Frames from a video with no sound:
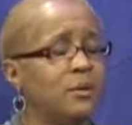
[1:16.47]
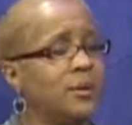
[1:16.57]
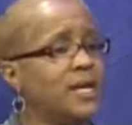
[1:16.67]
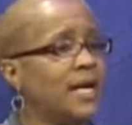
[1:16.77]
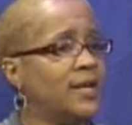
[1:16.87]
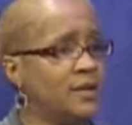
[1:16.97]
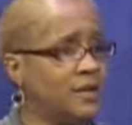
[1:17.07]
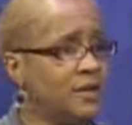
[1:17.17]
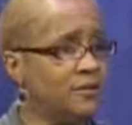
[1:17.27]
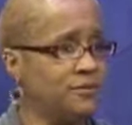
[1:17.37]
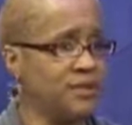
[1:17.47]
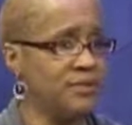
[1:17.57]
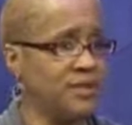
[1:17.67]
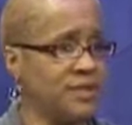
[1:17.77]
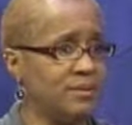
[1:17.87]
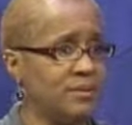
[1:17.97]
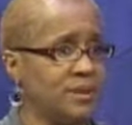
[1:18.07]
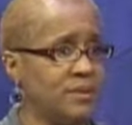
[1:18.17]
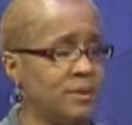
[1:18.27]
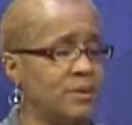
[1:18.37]
What I learned from them
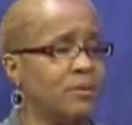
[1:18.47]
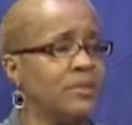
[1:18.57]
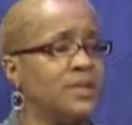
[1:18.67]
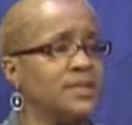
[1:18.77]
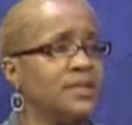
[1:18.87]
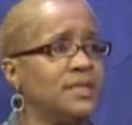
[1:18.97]
and what